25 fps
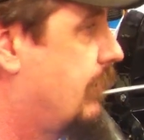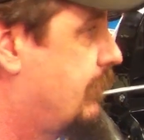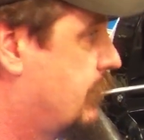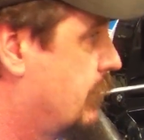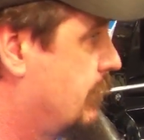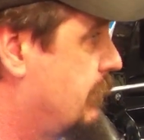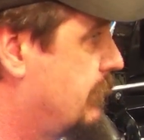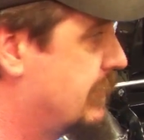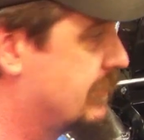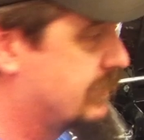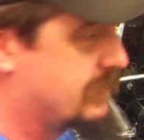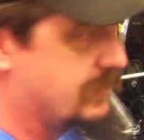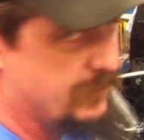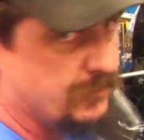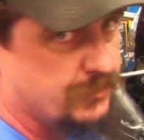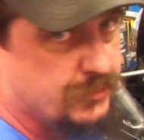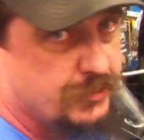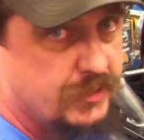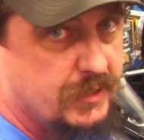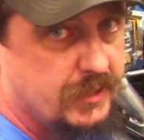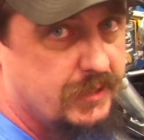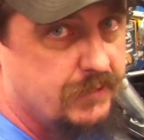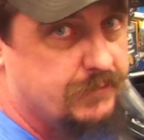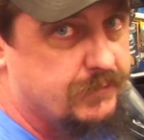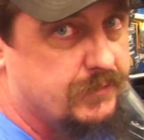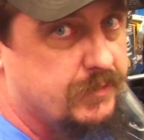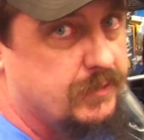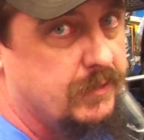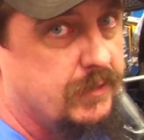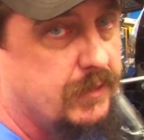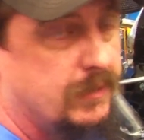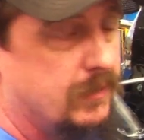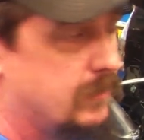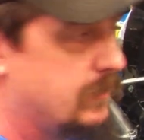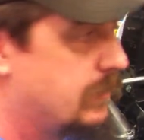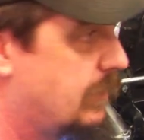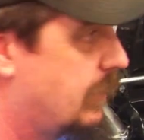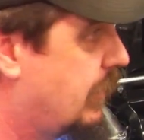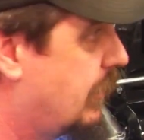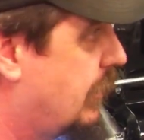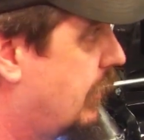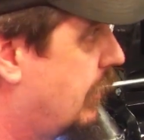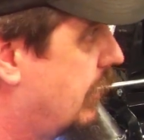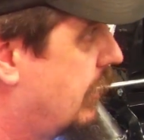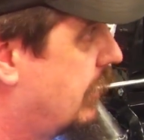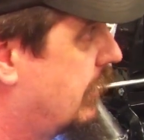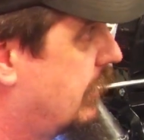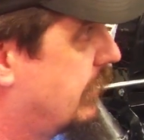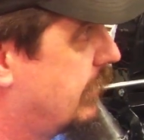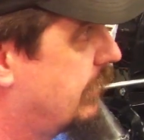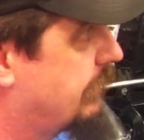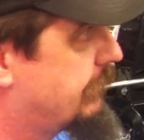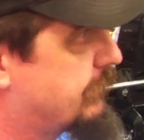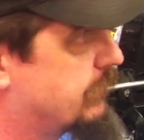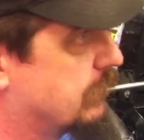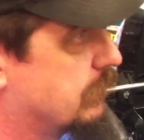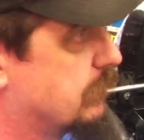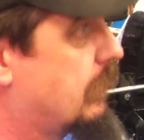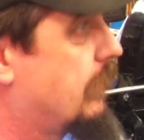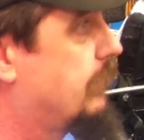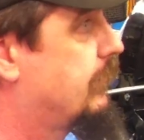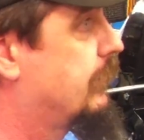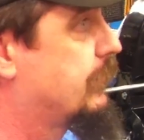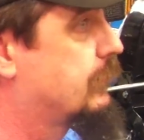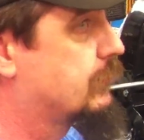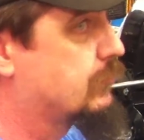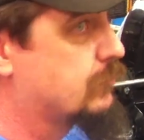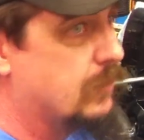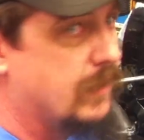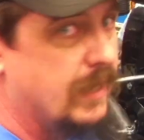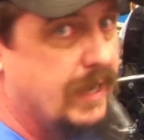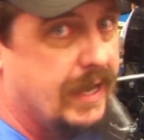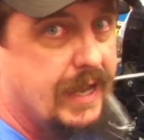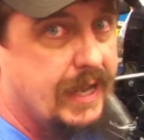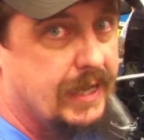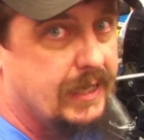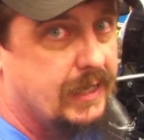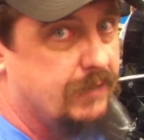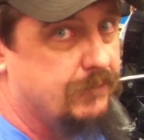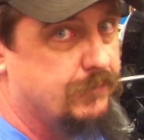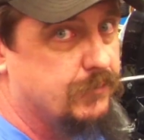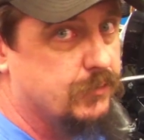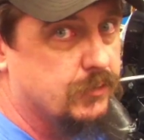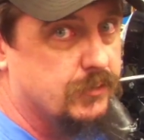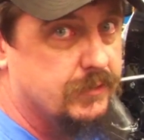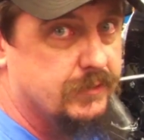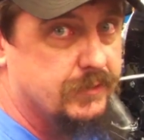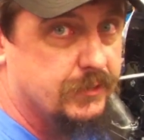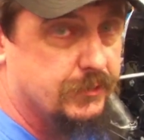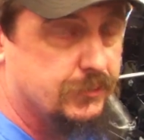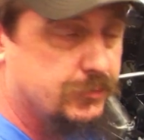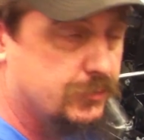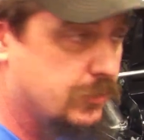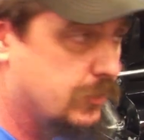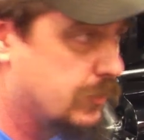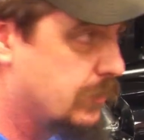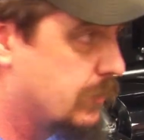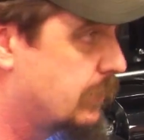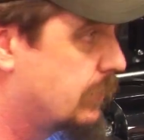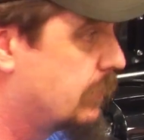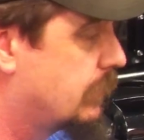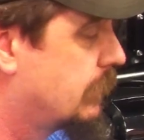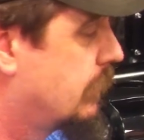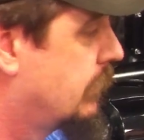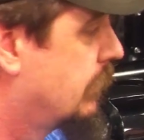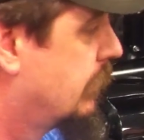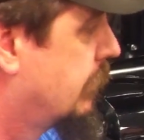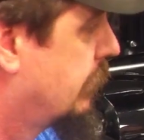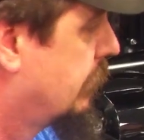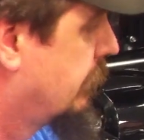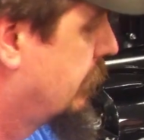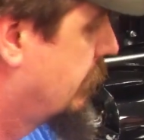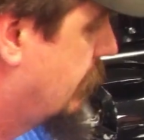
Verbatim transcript: If you miss a shift, uh, if you're on the track, if you're in the dirt,